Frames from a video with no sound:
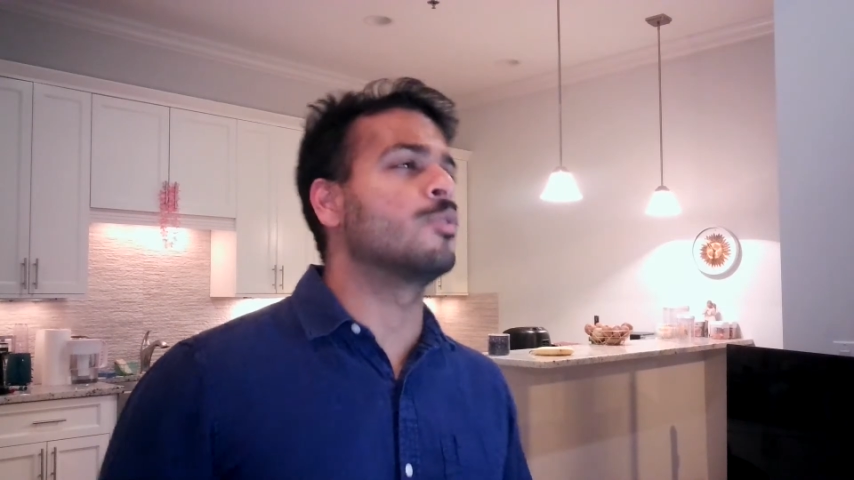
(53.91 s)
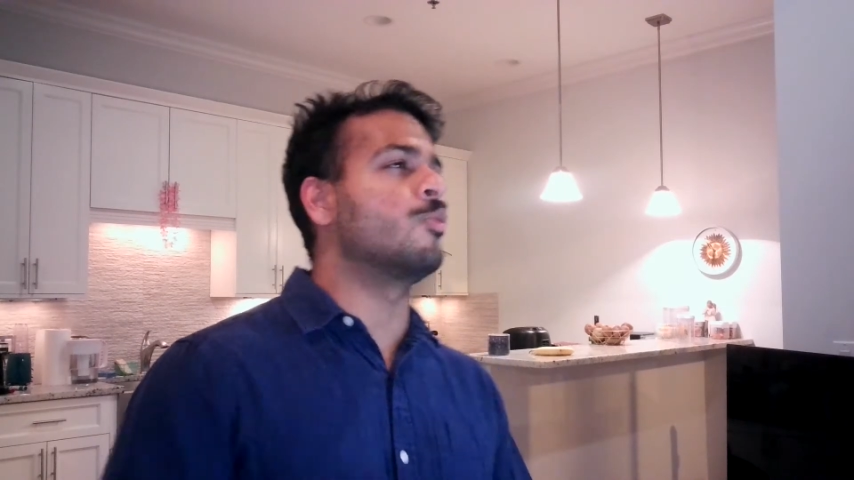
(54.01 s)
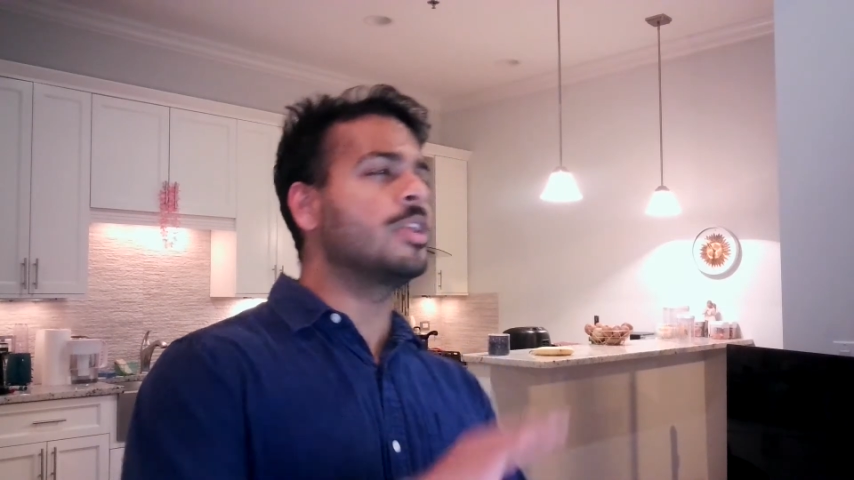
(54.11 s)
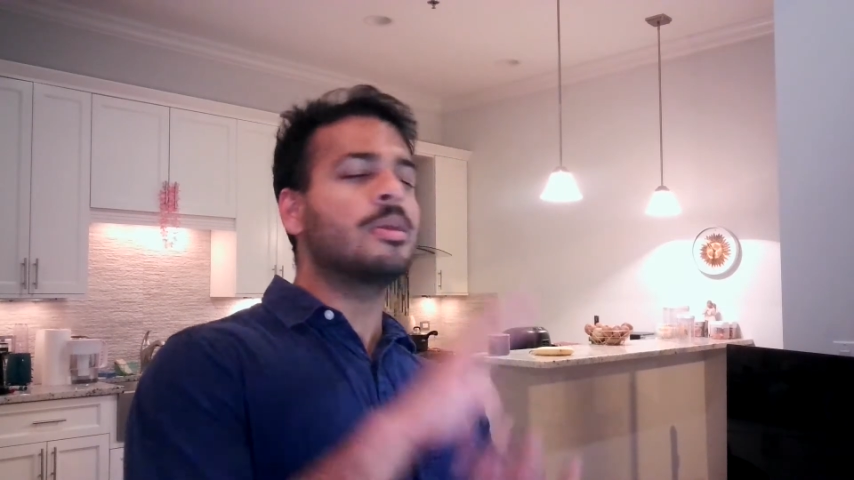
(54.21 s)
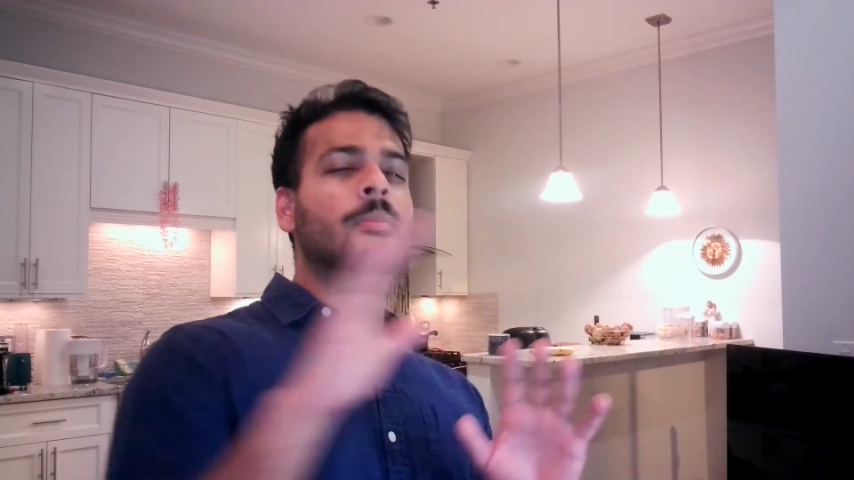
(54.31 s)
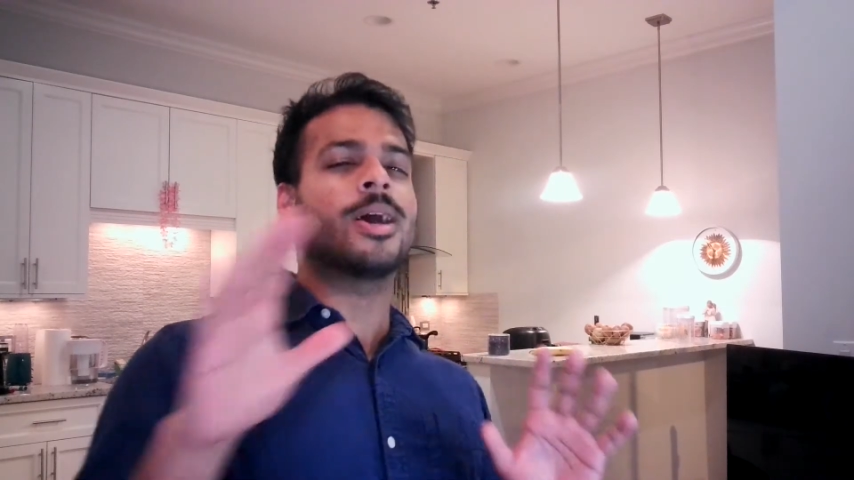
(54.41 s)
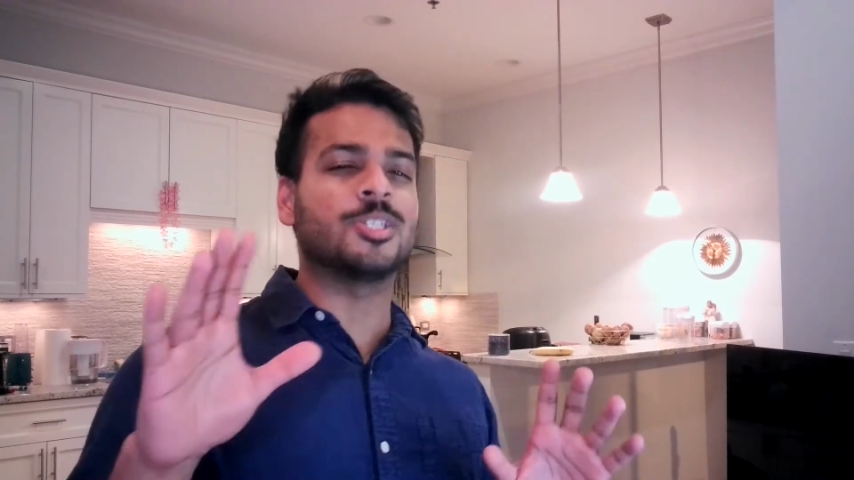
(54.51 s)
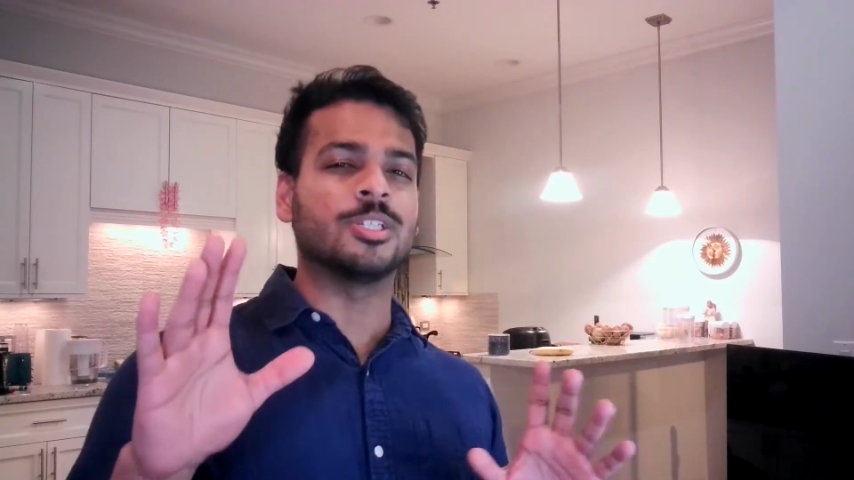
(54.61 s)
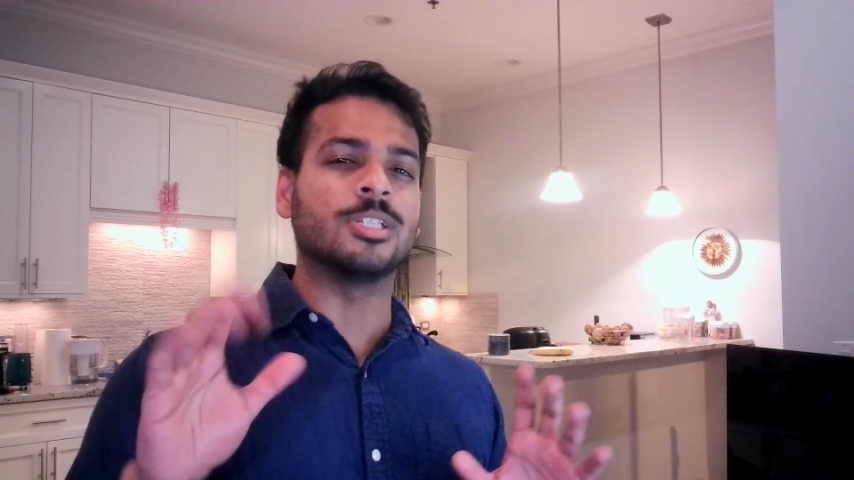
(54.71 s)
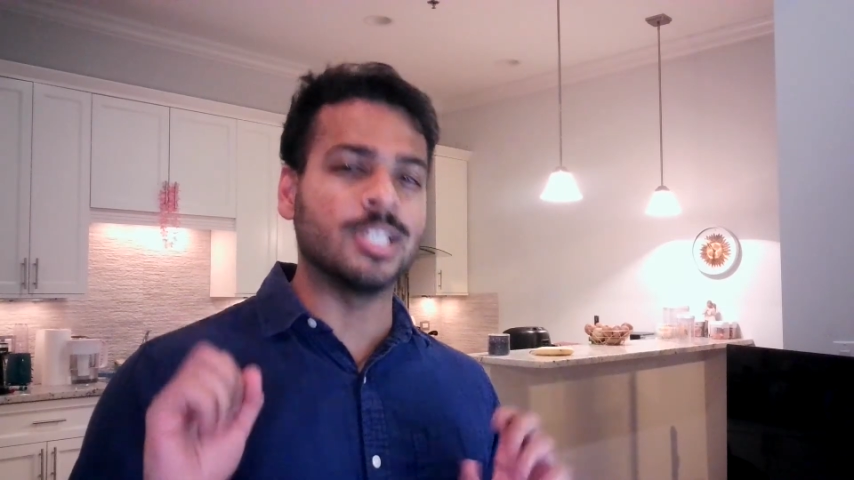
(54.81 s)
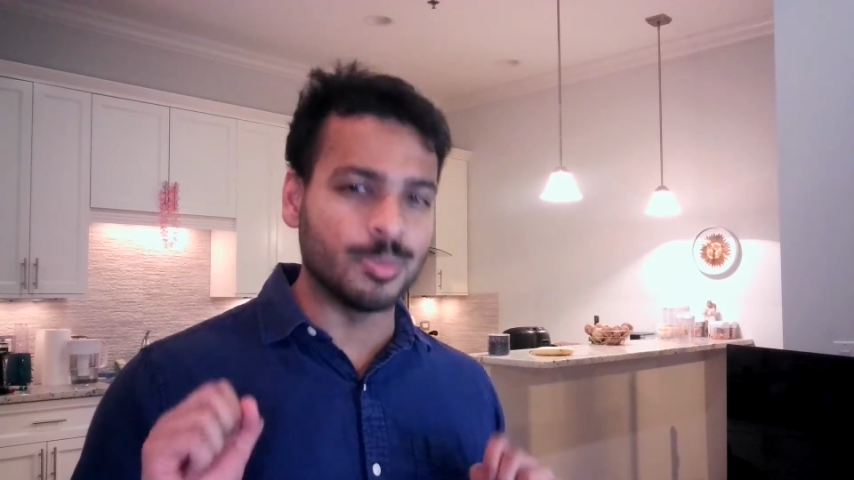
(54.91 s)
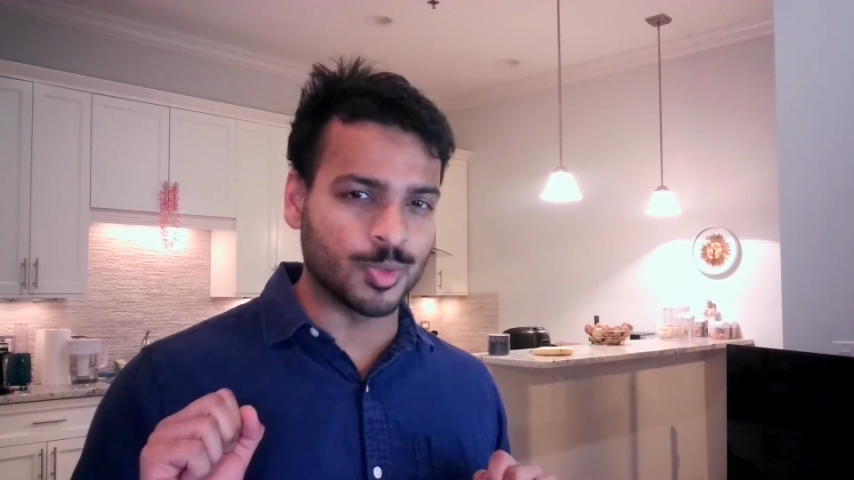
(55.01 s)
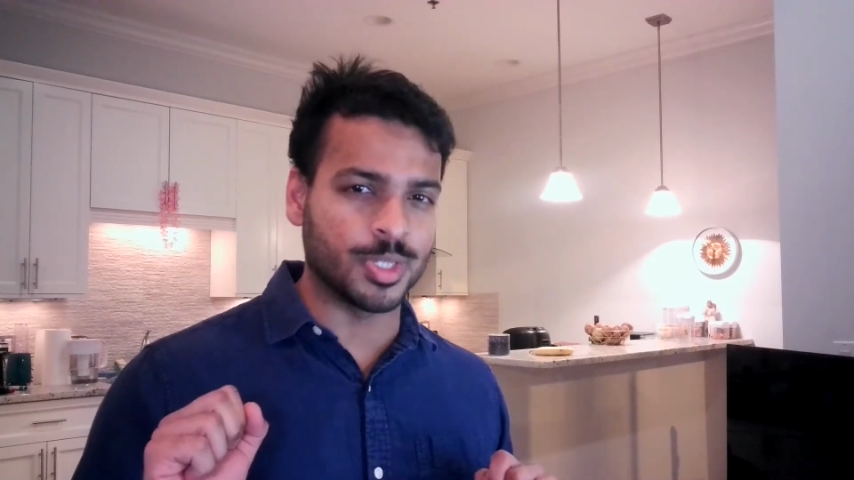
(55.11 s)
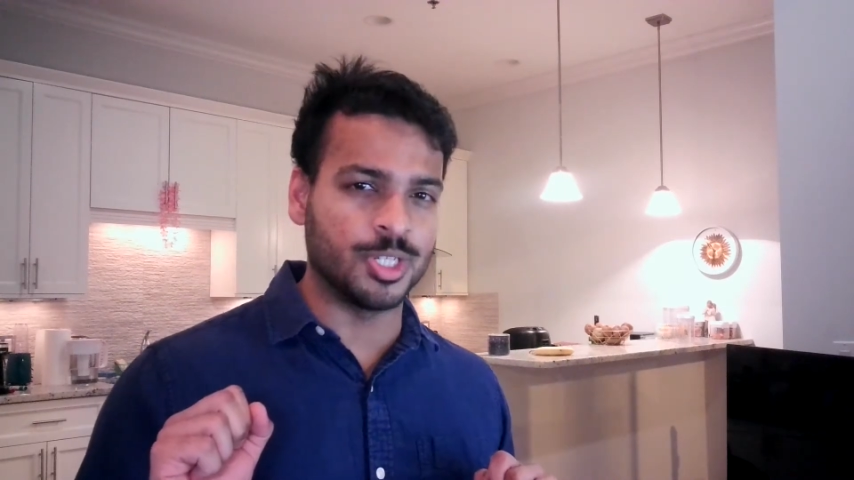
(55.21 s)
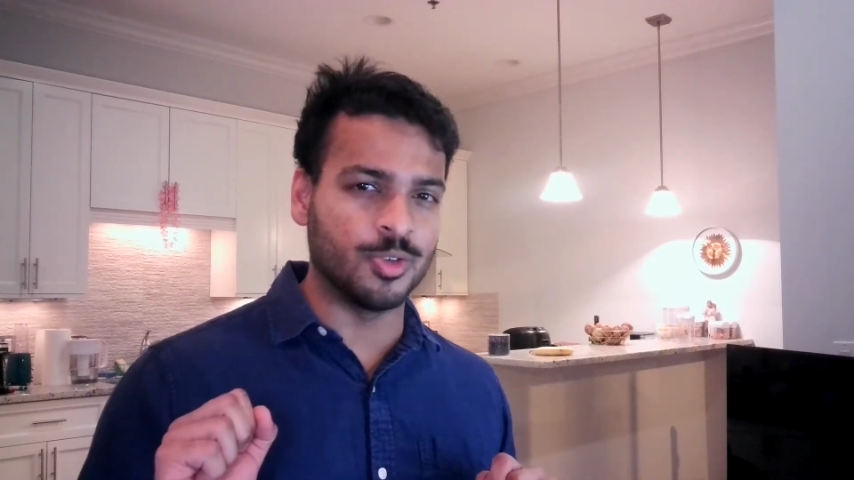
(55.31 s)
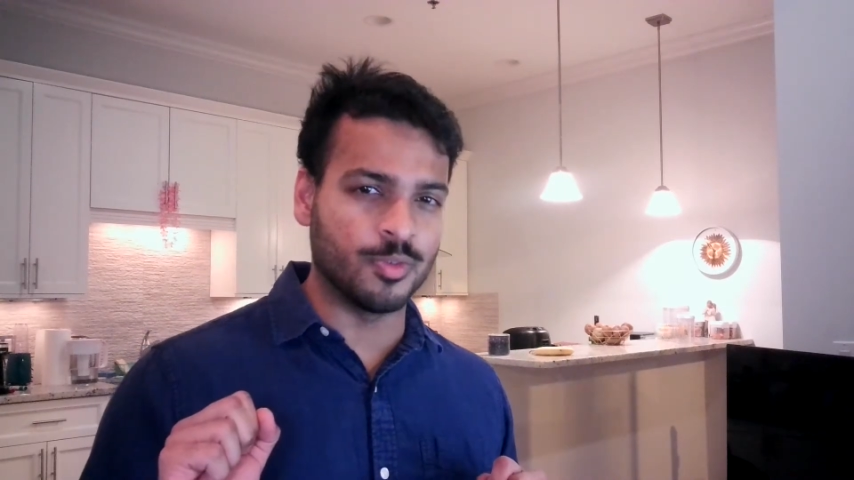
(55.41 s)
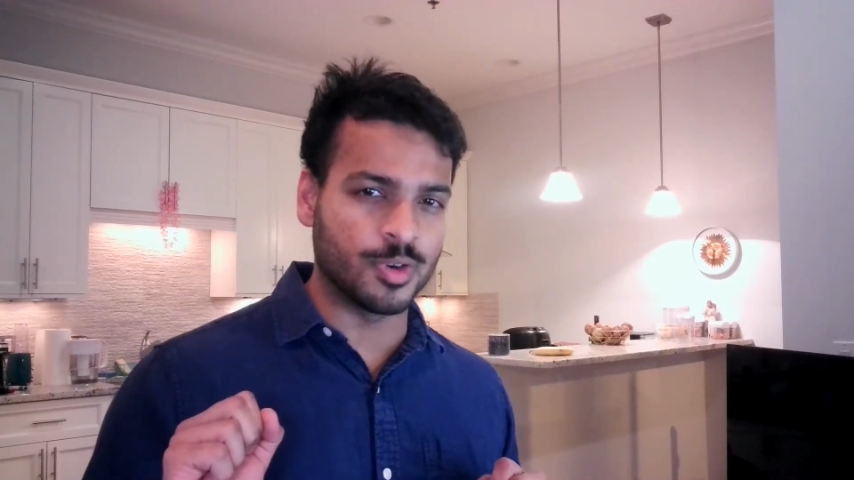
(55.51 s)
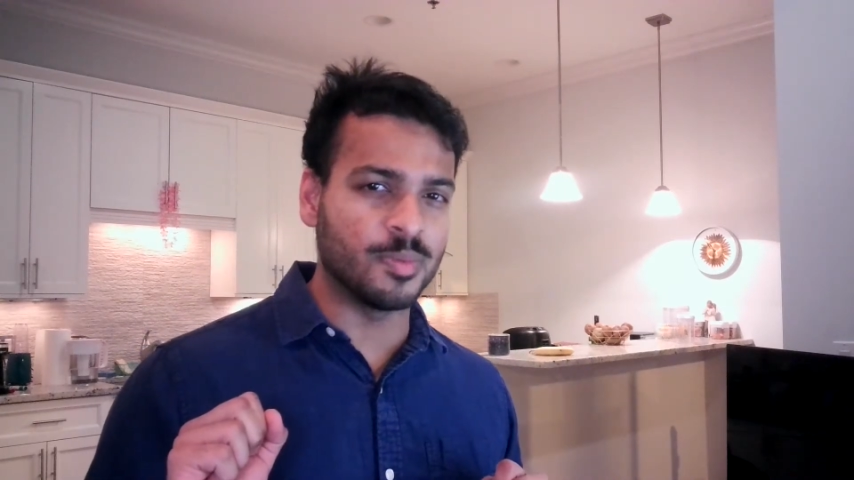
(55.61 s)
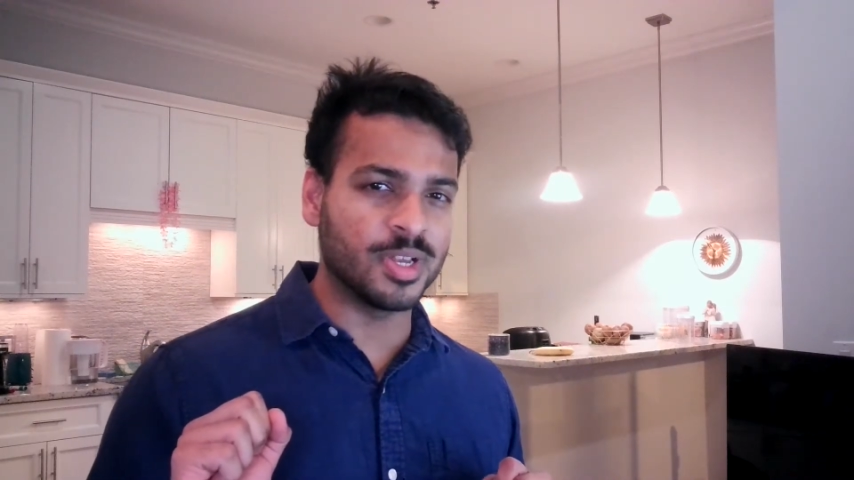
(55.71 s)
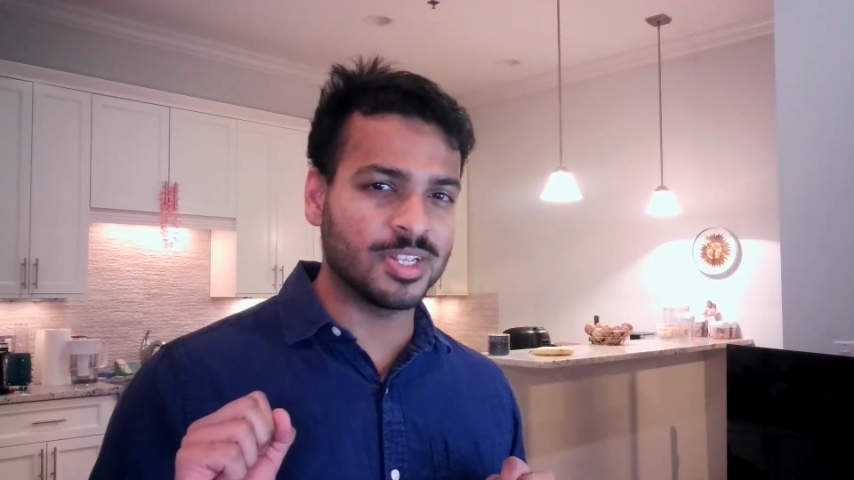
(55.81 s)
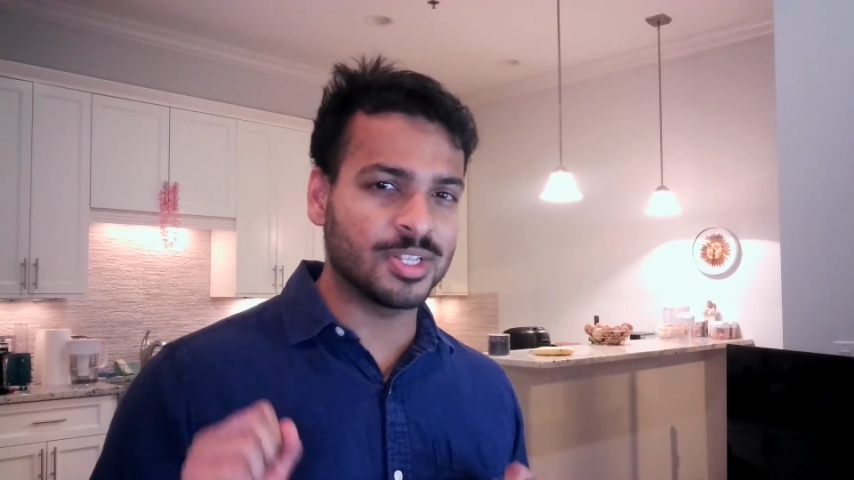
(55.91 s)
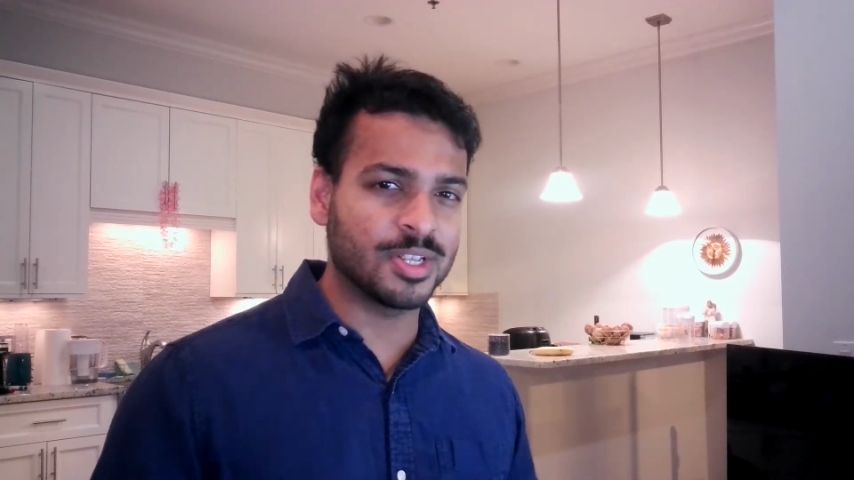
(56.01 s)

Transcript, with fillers: reimagine Teams with you for a bit.